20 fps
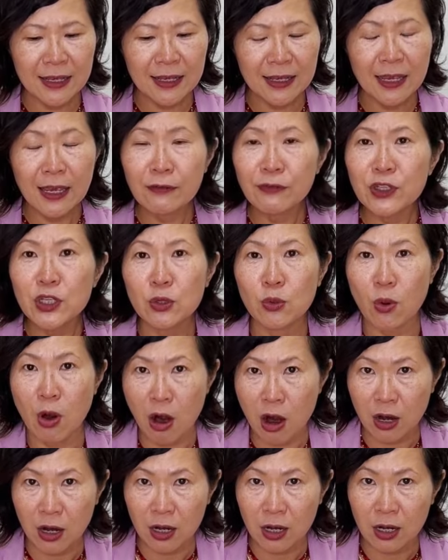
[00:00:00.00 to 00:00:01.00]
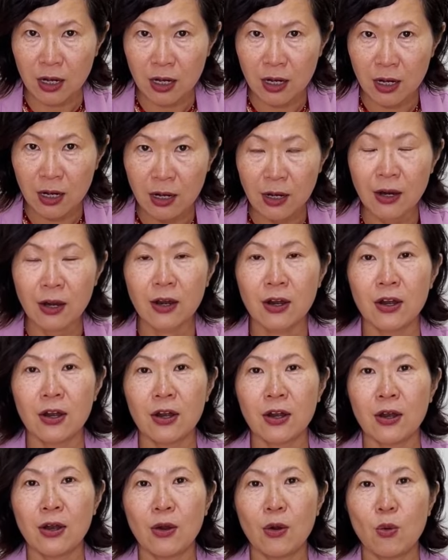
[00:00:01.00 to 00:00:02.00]
If you are
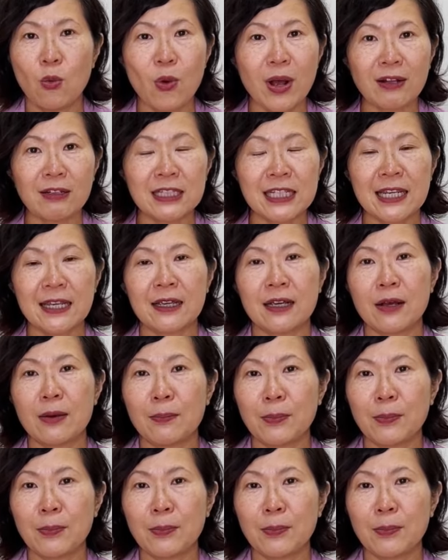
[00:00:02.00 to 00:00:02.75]
welding